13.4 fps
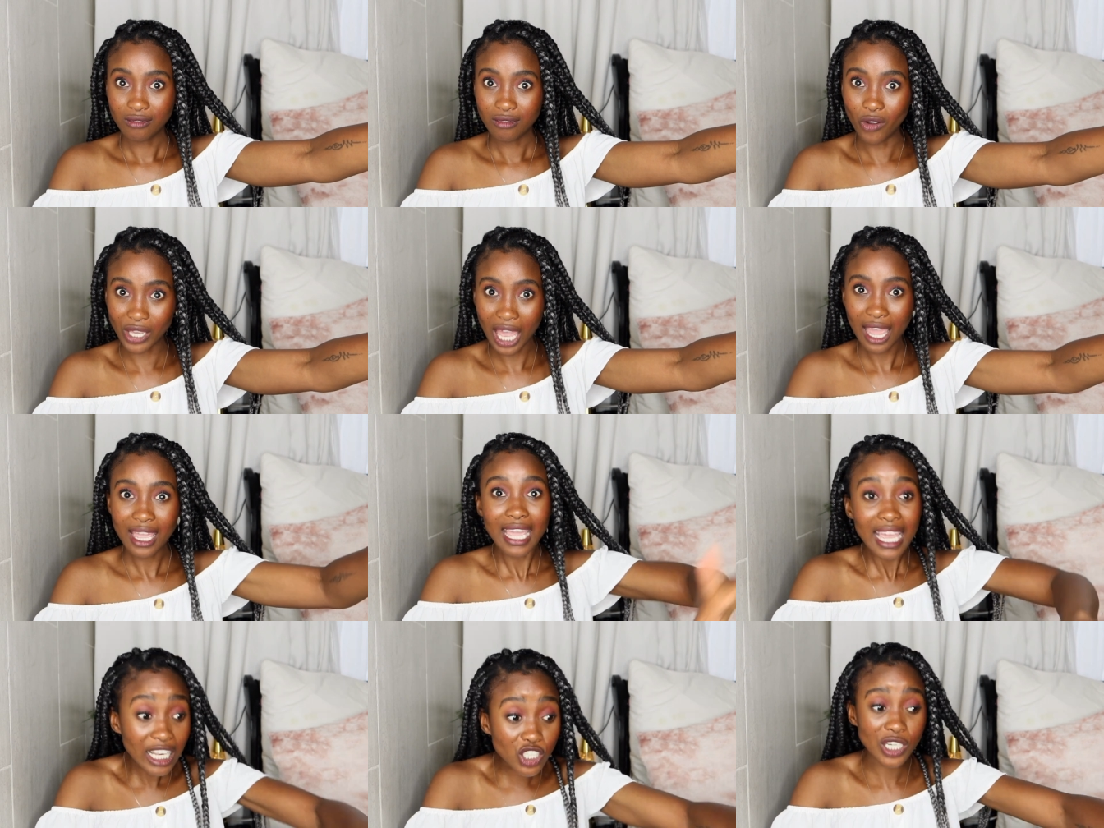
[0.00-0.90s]
Okay,
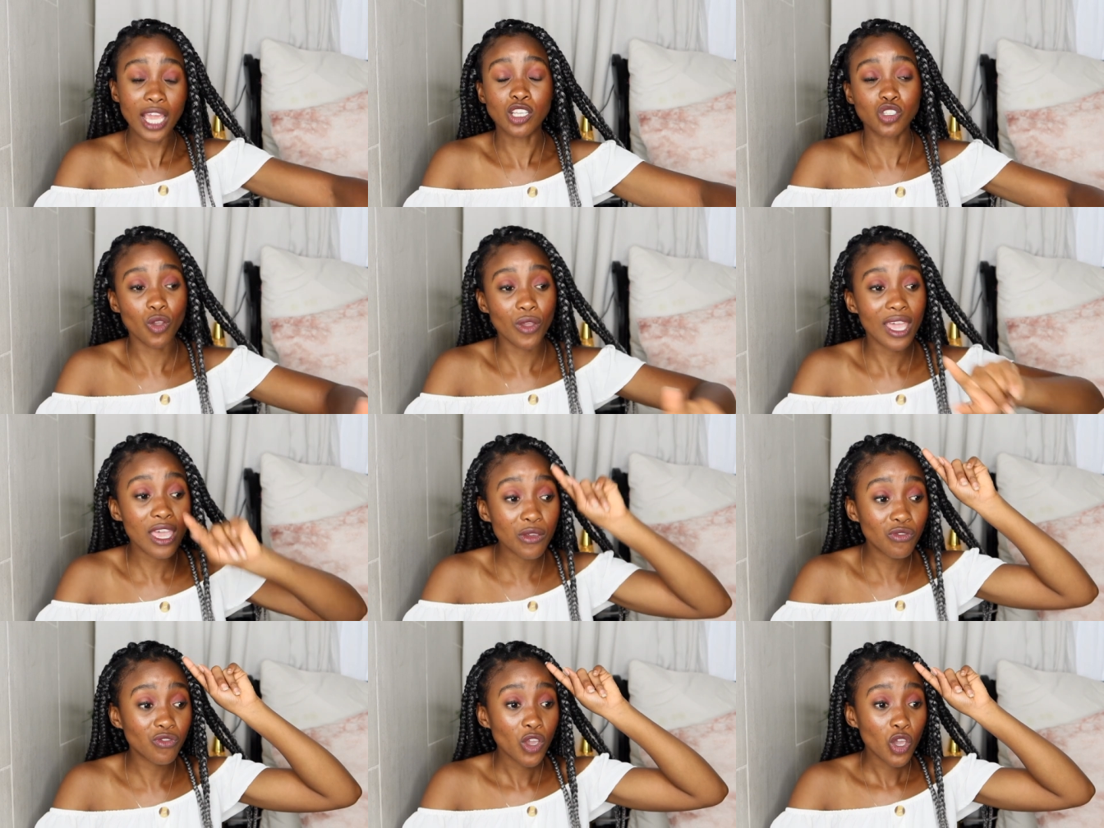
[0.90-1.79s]
each day. So
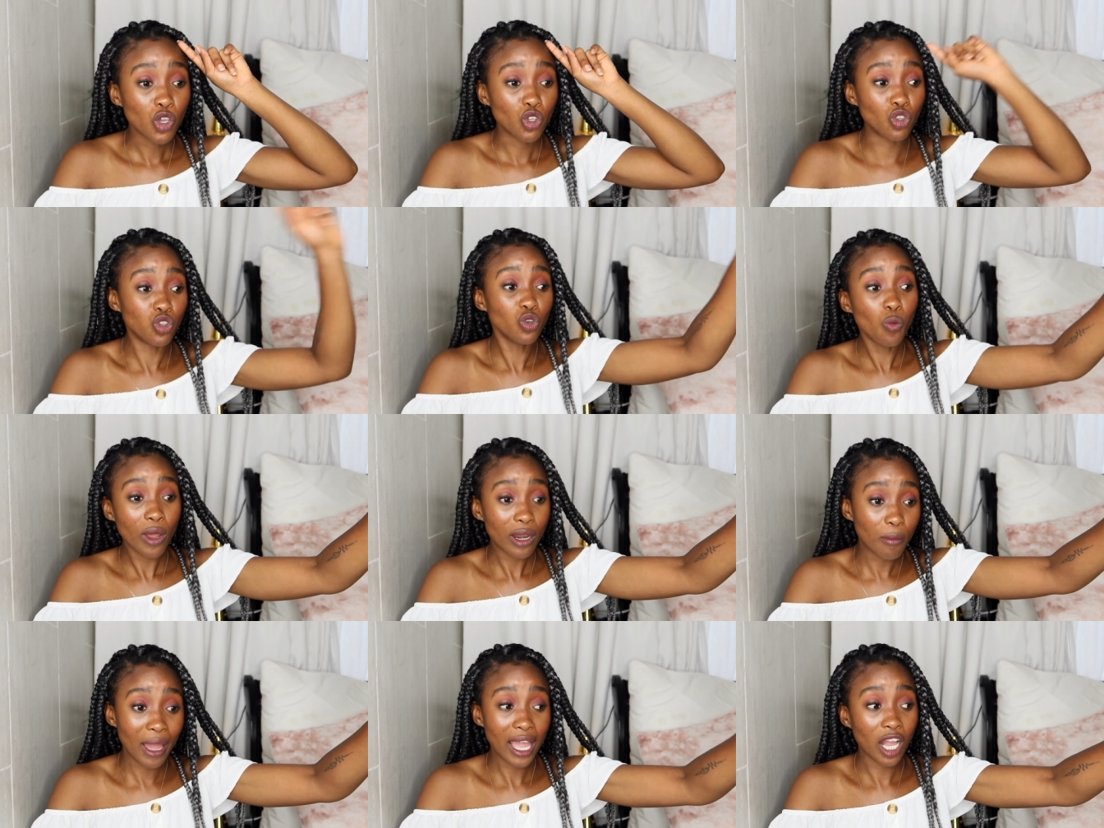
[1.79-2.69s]
if you want
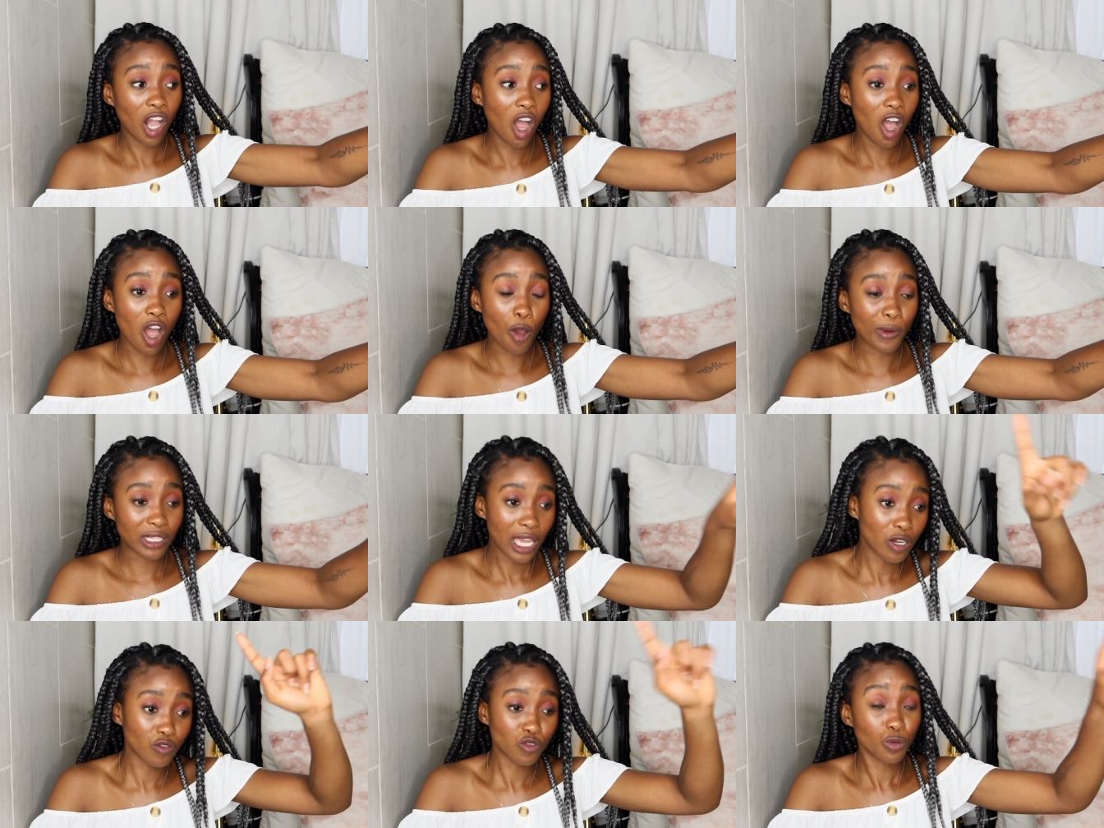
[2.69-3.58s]
to buy a car by the
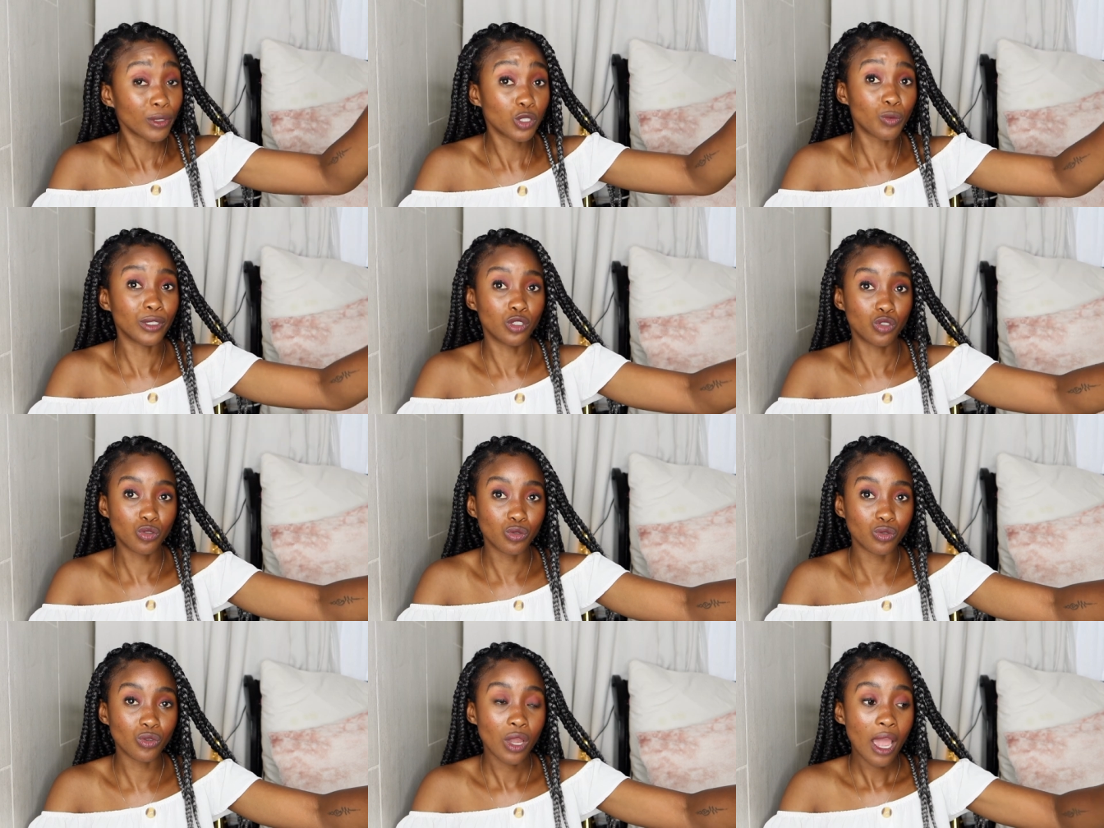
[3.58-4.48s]
end of
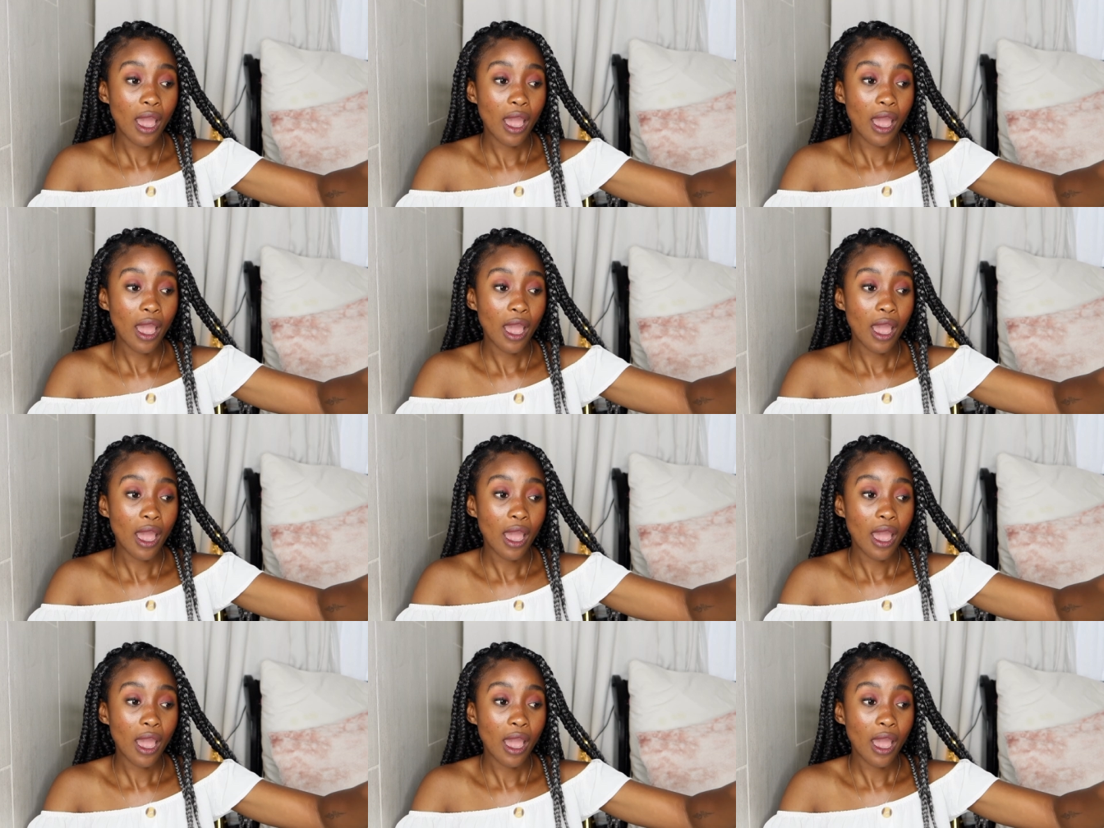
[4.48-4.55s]
2022,